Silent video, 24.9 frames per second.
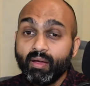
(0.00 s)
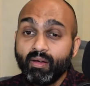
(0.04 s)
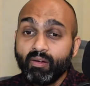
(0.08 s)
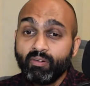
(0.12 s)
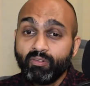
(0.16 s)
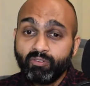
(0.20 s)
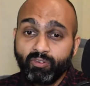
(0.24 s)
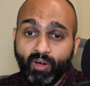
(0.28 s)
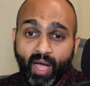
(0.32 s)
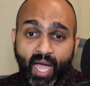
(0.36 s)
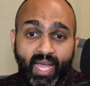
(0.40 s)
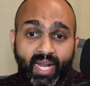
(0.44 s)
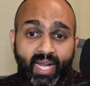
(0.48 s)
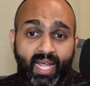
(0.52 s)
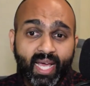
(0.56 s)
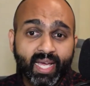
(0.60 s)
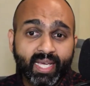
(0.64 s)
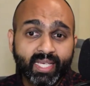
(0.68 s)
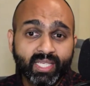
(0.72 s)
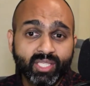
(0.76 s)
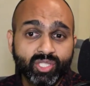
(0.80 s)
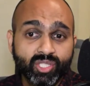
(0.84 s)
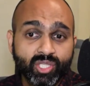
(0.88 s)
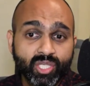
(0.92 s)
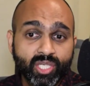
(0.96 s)
FireEye
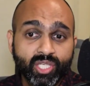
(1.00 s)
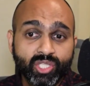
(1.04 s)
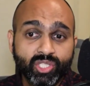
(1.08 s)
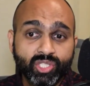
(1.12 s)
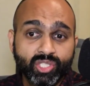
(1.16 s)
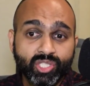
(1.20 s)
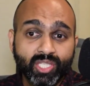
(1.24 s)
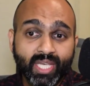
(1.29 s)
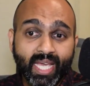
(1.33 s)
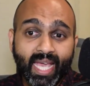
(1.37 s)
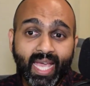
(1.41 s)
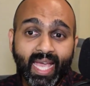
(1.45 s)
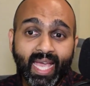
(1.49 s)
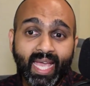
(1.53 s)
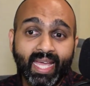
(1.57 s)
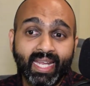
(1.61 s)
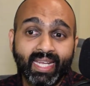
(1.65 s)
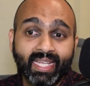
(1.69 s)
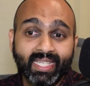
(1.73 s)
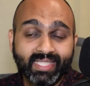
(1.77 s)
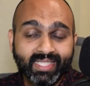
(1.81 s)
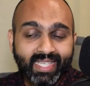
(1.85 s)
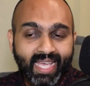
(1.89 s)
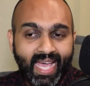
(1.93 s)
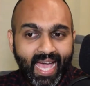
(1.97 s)
sieged and
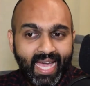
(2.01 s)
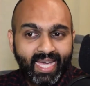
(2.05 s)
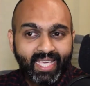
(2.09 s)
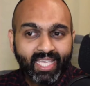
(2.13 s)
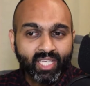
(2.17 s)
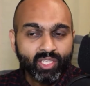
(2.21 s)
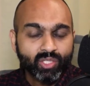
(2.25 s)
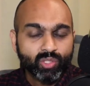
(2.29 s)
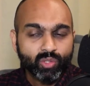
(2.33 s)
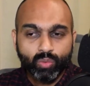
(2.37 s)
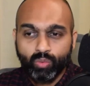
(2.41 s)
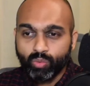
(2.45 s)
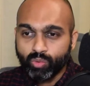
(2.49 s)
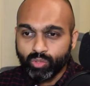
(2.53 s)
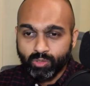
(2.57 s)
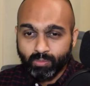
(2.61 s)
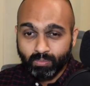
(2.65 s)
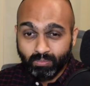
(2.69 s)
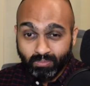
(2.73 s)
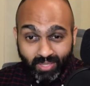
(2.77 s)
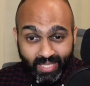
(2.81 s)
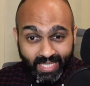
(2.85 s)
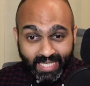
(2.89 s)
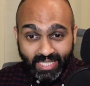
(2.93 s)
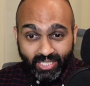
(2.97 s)
its hacking tools
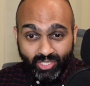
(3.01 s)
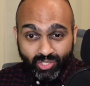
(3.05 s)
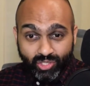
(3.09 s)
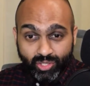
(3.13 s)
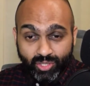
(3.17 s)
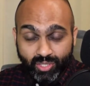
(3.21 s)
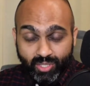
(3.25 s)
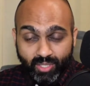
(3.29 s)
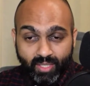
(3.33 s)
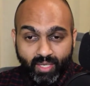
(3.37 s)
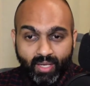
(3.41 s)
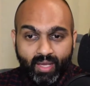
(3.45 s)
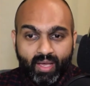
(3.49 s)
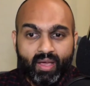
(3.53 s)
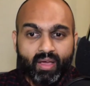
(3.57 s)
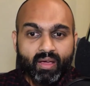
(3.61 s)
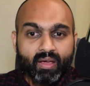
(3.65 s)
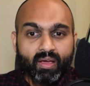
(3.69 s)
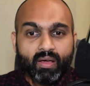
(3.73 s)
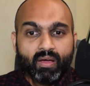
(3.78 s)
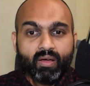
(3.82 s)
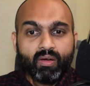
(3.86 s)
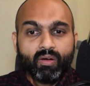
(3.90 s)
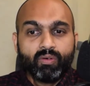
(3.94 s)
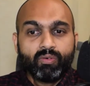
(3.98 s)
breached.
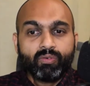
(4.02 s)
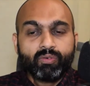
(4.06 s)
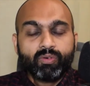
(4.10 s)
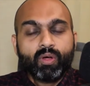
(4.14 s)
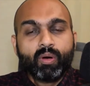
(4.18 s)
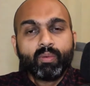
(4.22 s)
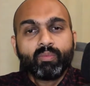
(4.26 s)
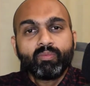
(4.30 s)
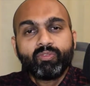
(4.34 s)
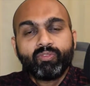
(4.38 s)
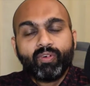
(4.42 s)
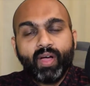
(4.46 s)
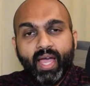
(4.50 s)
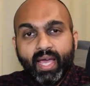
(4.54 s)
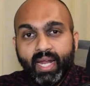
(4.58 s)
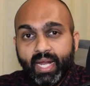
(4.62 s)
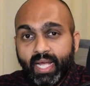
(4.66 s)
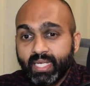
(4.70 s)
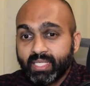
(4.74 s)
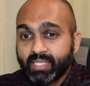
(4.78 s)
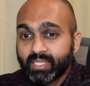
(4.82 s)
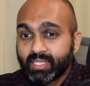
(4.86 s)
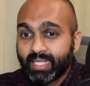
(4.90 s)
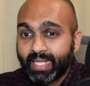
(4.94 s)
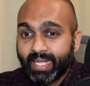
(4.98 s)
From
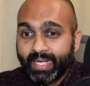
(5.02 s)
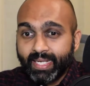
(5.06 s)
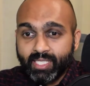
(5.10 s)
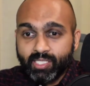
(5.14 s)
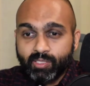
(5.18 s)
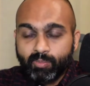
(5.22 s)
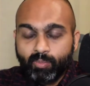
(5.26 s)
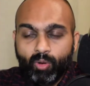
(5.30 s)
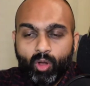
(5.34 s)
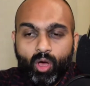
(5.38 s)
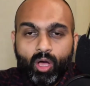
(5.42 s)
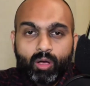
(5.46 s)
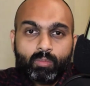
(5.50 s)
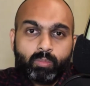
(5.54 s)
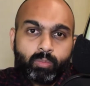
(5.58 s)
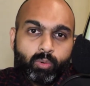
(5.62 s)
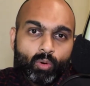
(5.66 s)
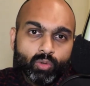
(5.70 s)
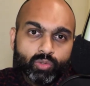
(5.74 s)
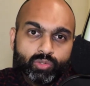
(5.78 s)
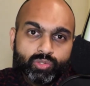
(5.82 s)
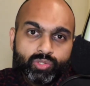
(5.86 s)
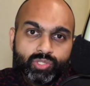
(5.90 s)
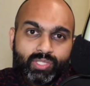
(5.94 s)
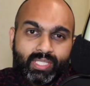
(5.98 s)
FireEye's latest blog
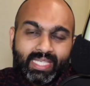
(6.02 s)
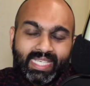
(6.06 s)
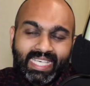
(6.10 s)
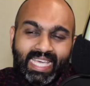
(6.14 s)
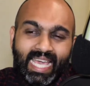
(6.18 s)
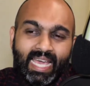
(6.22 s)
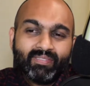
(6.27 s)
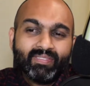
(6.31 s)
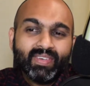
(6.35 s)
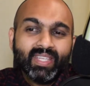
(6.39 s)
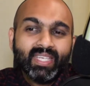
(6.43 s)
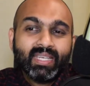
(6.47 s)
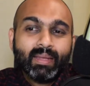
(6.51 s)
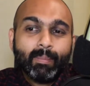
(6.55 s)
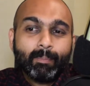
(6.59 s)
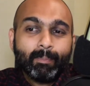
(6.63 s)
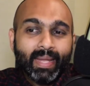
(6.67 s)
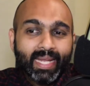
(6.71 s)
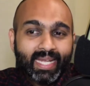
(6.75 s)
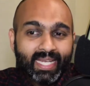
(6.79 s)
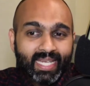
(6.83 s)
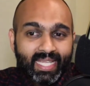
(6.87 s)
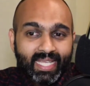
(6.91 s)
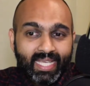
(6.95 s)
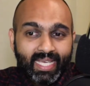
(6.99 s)
post, Kevin
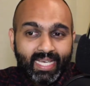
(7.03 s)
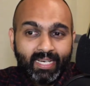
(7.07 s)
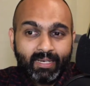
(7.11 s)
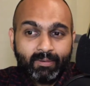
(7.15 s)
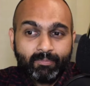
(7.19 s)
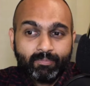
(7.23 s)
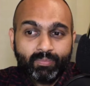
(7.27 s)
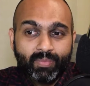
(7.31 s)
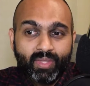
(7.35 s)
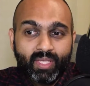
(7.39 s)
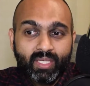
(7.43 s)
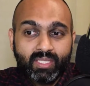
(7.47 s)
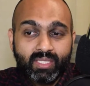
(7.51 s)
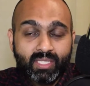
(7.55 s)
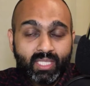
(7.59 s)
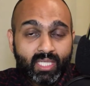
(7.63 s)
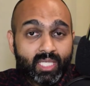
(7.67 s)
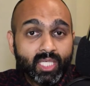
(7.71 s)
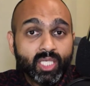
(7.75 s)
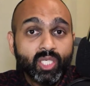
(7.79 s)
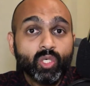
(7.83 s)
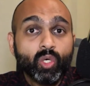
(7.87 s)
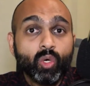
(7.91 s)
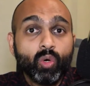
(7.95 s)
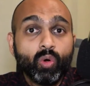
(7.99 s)
Mendia,
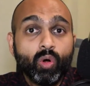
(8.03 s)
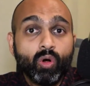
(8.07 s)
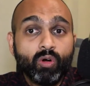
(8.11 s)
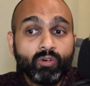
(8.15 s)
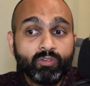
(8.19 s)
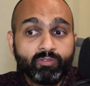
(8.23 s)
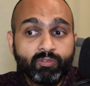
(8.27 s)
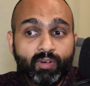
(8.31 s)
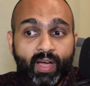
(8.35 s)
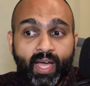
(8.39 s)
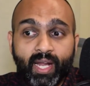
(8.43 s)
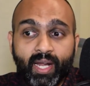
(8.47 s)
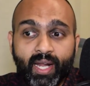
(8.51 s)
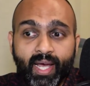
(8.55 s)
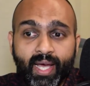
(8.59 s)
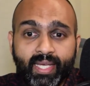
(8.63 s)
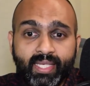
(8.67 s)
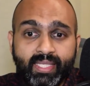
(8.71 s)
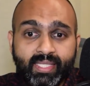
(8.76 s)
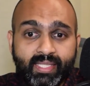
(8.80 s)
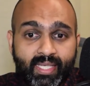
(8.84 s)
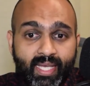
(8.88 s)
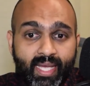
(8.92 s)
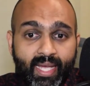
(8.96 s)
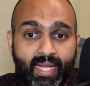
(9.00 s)
CEO of FireEye,
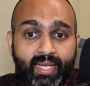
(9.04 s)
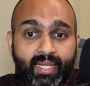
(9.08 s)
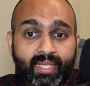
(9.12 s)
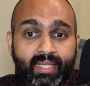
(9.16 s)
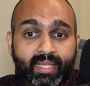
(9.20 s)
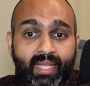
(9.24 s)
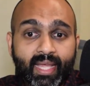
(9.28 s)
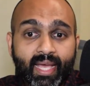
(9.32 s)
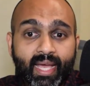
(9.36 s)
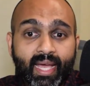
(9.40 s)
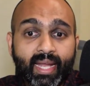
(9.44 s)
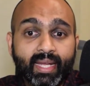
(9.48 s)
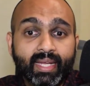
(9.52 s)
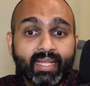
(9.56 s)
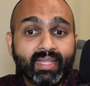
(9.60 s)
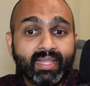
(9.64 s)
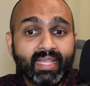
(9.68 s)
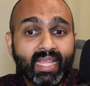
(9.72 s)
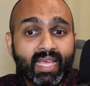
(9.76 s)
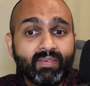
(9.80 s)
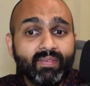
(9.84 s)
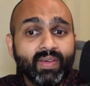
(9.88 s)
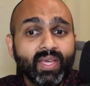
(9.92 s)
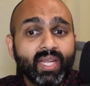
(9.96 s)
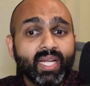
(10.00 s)
said that
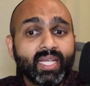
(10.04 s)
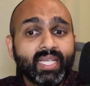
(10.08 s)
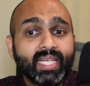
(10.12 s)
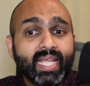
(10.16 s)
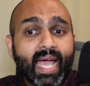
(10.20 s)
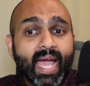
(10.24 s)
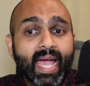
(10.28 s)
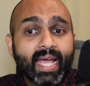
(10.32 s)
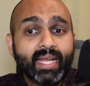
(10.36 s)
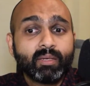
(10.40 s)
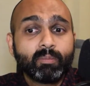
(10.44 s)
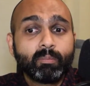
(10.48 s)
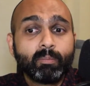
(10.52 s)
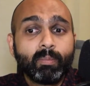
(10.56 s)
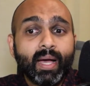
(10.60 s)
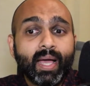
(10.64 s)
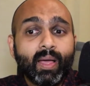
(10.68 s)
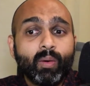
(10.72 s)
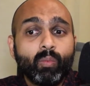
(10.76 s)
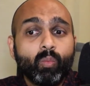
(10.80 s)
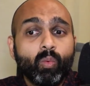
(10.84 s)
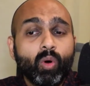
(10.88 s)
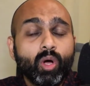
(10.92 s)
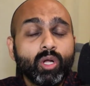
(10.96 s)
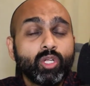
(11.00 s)
they were attacked by
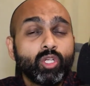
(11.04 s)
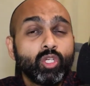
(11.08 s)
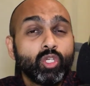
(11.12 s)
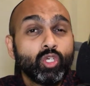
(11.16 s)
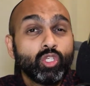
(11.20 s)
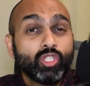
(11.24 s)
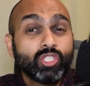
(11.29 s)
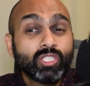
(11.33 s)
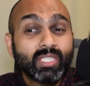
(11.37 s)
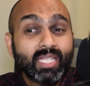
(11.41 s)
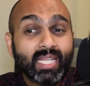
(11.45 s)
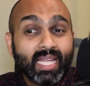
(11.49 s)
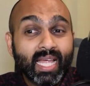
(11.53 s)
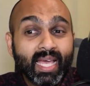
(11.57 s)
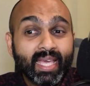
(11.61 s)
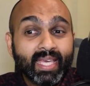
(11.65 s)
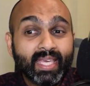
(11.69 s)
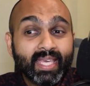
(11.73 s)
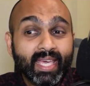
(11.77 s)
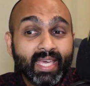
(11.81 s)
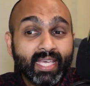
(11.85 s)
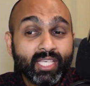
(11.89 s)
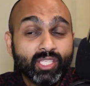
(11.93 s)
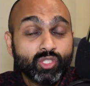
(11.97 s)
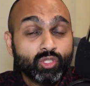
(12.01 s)
what looks like
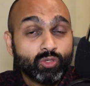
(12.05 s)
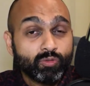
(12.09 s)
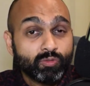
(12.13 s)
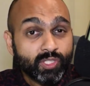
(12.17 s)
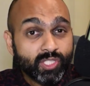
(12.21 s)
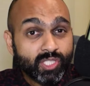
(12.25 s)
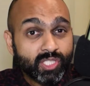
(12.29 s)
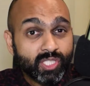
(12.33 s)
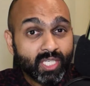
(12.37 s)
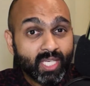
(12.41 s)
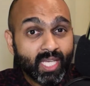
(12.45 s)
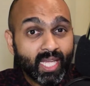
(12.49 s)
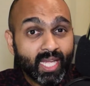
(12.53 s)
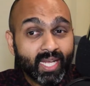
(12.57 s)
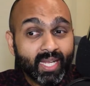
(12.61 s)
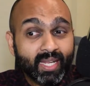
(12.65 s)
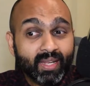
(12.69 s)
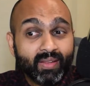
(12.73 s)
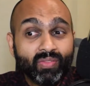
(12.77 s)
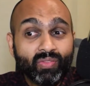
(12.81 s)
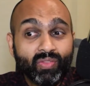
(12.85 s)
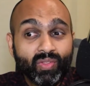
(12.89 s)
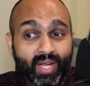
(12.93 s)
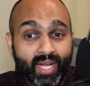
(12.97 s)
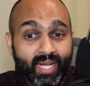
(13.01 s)
a
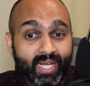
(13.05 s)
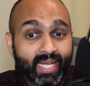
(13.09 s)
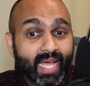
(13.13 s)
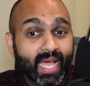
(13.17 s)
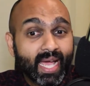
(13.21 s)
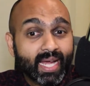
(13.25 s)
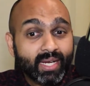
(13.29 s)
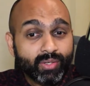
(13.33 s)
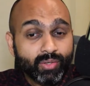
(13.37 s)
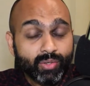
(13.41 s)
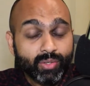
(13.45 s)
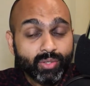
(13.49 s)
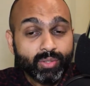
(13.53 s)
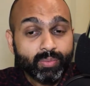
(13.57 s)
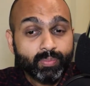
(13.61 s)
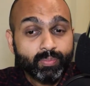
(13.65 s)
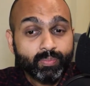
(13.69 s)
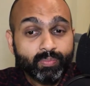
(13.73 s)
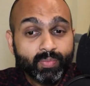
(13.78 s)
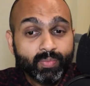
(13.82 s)
sophisticated threat actor.